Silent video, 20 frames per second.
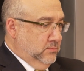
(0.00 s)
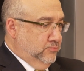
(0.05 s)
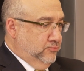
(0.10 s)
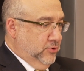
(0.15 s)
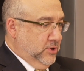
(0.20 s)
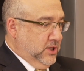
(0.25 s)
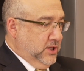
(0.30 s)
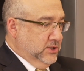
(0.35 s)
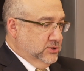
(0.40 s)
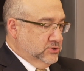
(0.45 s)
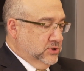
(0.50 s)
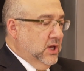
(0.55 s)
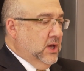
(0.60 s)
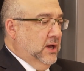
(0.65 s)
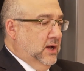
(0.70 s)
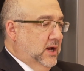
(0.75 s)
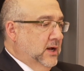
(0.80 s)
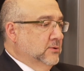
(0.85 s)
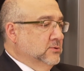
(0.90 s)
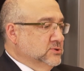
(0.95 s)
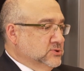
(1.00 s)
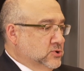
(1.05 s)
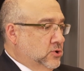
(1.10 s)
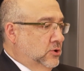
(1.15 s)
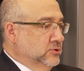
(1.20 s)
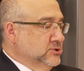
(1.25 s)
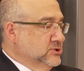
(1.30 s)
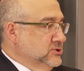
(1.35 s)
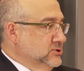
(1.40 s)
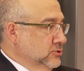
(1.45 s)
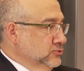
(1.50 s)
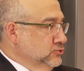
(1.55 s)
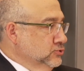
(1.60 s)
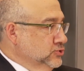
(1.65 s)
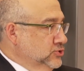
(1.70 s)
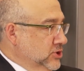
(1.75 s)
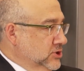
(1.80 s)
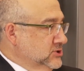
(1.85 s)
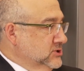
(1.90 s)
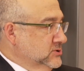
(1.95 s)
bringing. I always called it
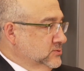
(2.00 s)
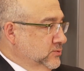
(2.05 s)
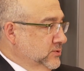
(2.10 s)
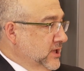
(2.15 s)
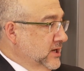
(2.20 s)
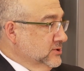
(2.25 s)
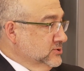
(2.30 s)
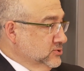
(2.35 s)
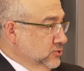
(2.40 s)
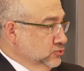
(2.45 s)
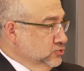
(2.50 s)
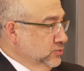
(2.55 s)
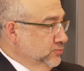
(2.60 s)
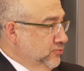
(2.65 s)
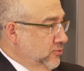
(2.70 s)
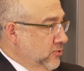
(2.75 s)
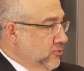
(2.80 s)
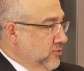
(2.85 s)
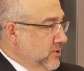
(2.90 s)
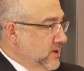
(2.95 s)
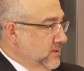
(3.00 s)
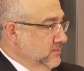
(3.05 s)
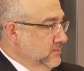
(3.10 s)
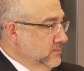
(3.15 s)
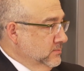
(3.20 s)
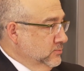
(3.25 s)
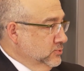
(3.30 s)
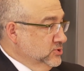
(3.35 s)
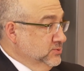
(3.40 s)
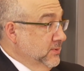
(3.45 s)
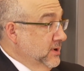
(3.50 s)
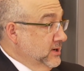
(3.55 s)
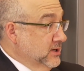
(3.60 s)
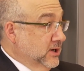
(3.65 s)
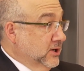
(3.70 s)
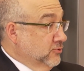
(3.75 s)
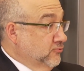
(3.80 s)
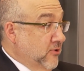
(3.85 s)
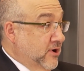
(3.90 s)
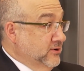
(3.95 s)
social justice without a social program, which made
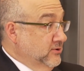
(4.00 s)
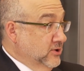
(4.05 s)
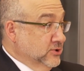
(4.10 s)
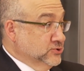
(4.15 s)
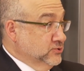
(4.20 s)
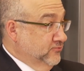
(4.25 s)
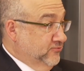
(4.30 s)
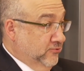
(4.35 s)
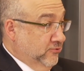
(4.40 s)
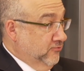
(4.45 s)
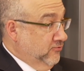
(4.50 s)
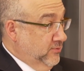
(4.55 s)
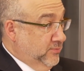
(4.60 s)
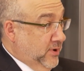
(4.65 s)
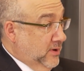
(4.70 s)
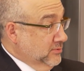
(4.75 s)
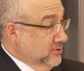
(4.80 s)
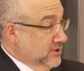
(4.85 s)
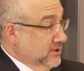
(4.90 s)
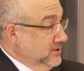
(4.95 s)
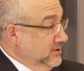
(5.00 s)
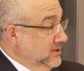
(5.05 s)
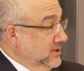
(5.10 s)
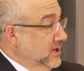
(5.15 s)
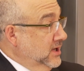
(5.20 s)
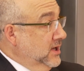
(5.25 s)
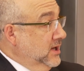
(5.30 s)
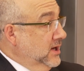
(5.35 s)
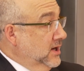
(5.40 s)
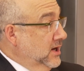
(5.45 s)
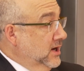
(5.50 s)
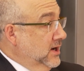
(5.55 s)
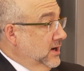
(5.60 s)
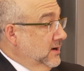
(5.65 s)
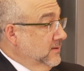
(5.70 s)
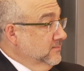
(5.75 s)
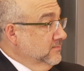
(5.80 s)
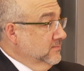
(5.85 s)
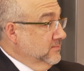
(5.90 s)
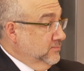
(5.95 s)
it a great issue for a Republican
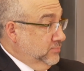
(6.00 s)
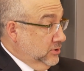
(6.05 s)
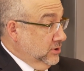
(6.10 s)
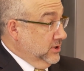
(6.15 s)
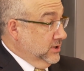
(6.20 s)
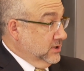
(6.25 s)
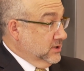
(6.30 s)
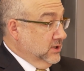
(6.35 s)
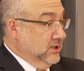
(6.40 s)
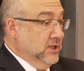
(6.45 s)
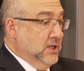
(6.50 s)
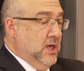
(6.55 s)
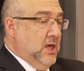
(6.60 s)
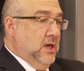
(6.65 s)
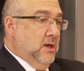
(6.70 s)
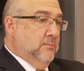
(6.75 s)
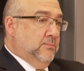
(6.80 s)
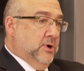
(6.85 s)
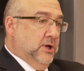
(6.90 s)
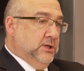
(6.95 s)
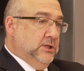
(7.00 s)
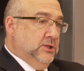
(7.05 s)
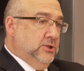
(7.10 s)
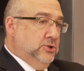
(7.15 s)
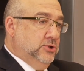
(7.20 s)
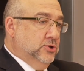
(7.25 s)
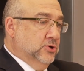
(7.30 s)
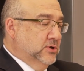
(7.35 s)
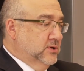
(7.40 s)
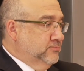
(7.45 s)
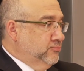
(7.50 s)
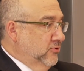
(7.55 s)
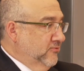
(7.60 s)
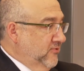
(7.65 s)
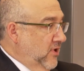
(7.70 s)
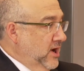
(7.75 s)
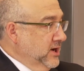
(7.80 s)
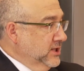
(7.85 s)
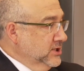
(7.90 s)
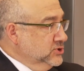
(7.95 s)
politically. But you're
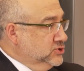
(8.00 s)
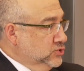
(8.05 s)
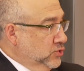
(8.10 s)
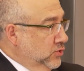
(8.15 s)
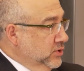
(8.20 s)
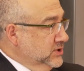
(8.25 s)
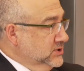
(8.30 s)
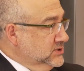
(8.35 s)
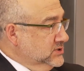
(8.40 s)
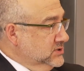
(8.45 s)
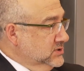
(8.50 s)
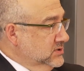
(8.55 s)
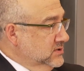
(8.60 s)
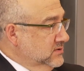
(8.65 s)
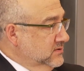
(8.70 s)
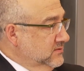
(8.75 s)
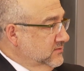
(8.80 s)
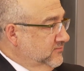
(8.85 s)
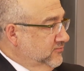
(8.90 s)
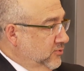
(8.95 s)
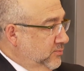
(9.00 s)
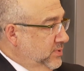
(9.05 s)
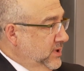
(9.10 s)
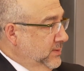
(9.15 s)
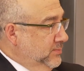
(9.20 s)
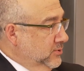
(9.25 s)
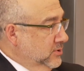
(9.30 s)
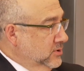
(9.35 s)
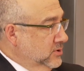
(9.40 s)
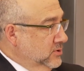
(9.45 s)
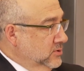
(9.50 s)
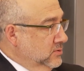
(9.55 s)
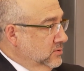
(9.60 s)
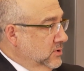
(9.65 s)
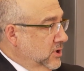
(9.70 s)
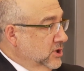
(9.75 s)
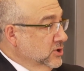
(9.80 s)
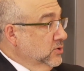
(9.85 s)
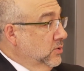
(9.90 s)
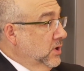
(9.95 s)
providing choice for people
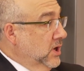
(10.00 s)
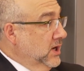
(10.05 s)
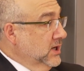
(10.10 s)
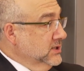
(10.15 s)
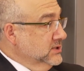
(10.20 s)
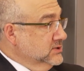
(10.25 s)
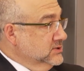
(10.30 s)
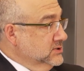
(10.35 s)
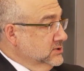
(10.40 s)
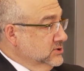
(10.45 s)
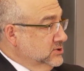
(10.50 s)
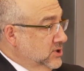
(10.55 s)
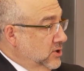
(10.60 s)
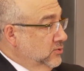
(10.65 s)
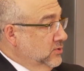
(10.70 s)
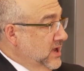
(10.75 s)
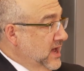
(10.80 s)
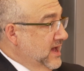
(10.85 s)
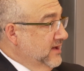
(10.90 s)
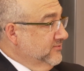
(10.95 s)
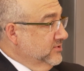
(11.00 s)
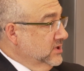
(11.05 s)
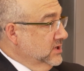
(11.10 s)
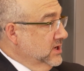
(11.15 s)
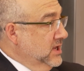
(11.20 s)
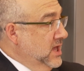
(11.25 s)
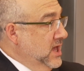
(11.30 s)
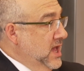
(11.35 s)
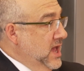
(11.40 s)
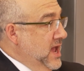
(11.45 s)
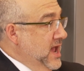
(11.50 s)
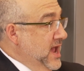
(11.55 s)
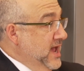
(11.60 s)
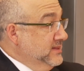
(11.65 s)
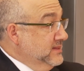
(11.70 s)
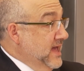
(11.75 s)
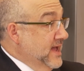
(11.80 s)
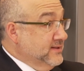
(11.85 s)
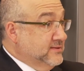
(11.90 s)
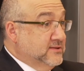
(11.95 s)
who otherwise don't have it,
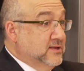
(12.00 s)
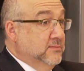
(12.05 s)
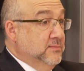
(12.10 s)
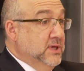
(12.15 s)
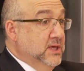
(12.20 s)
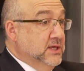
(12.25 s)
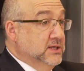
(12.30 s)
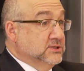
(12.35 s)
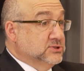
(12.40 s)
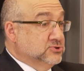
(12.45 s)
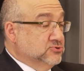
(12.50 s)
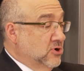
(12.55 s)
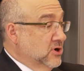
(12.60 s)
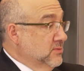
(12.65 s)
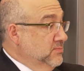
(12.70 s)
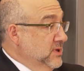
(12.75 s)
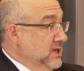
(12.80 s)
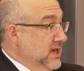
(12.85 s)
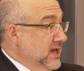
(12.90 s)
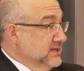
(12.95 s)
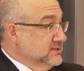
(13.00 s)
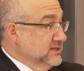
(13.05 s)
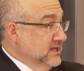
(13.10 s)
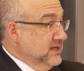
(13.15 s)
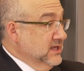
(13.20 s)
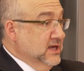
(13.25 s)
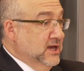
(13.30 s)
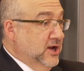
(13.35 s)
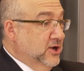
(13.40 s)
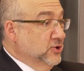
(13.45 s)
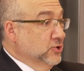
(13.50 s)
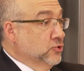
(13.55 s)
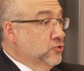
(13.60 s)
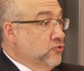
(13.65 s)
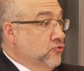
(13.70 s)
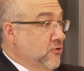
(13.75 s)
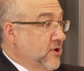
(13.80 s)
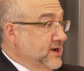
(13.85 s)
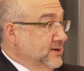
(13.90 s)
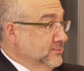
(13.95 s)
and that to me struck me as an
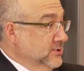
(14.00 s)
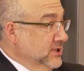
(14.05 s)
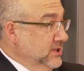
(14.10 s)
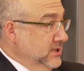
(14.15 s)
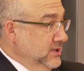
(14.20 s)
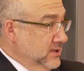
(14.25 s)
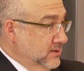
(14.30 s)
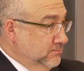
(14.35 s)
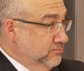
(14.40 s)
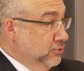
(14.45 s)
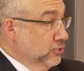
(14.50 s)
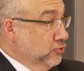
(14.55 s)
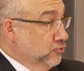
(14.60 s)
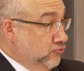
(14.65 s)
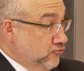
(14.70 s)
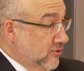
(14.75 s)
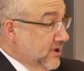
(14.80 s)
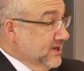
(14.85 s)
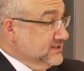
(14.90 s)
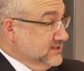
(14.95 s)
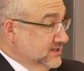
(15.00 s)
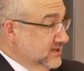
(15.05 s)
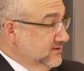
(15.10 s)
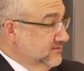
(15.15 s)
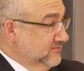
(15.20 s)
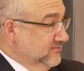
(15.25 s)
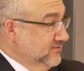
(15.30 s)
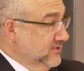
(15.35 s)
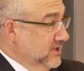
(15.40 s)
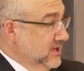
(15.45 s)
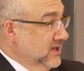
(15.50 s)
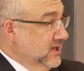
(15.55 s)
incredibly progressive